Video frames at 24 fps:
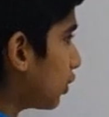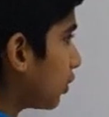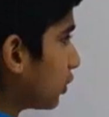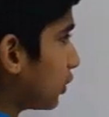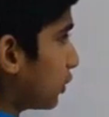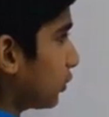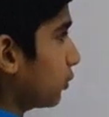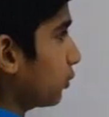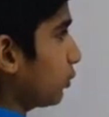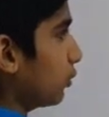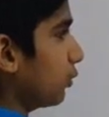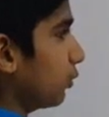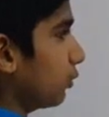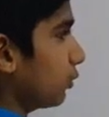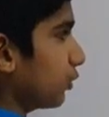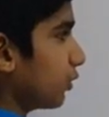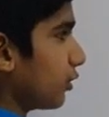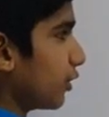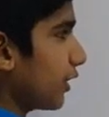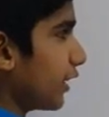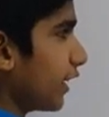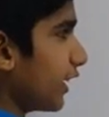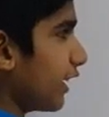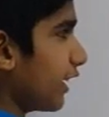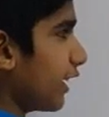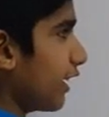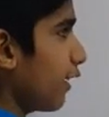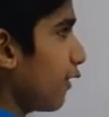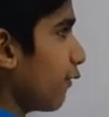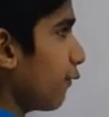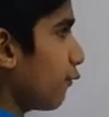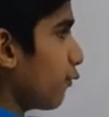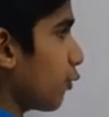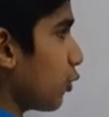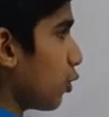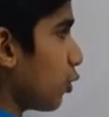2, 3,
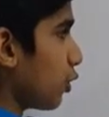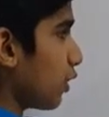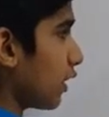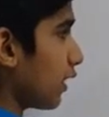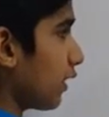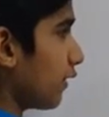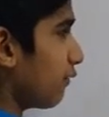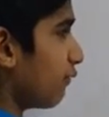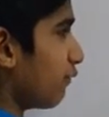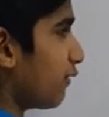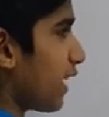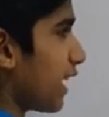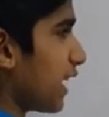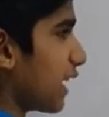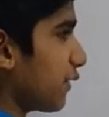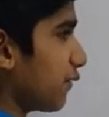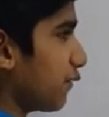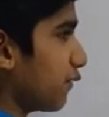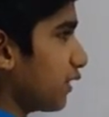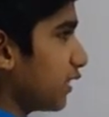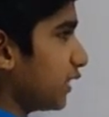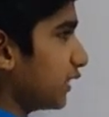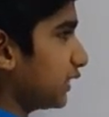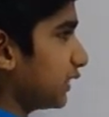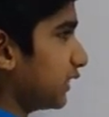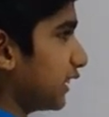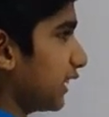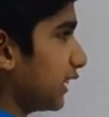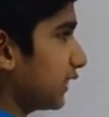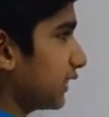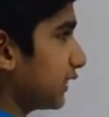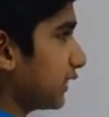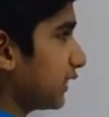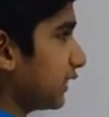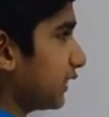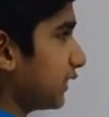4, 5, 6,
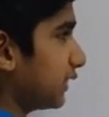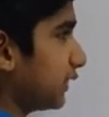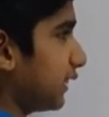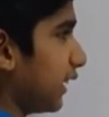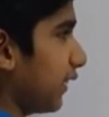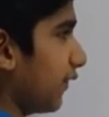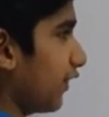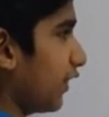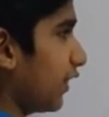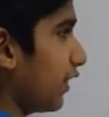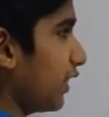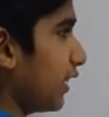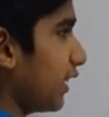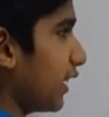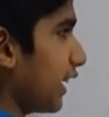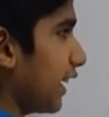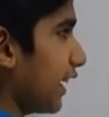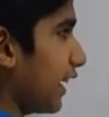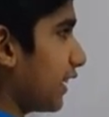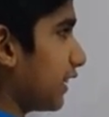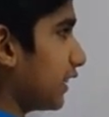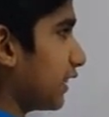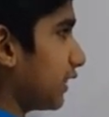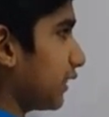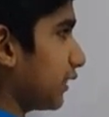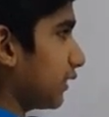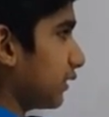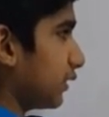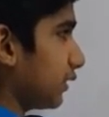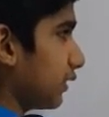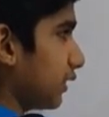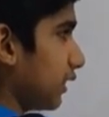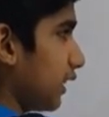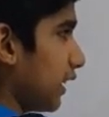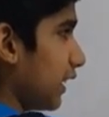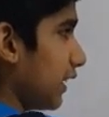7, 8
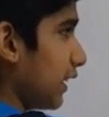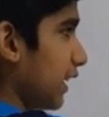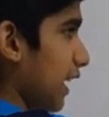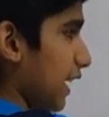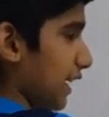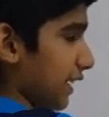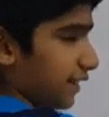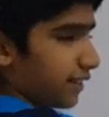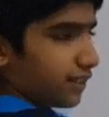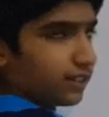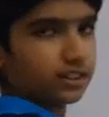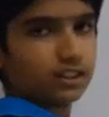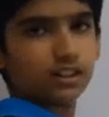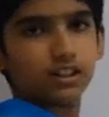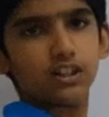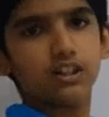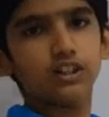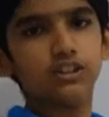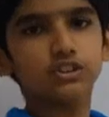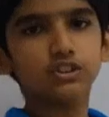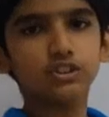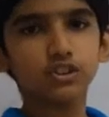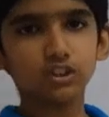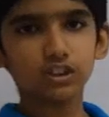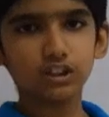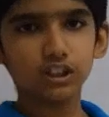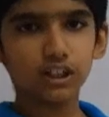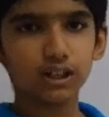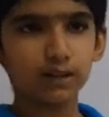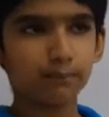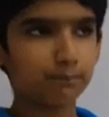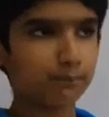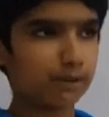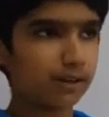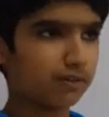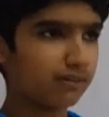and 9. So the
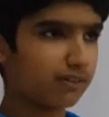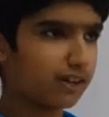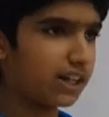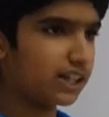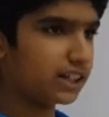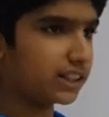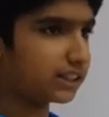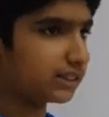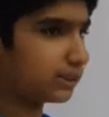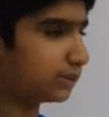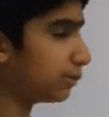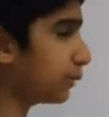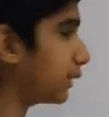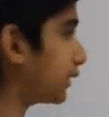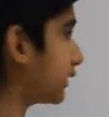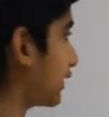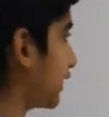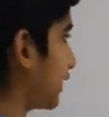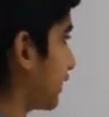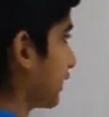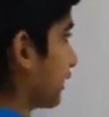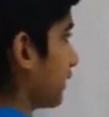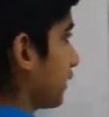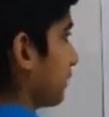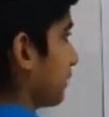number 1 is missing.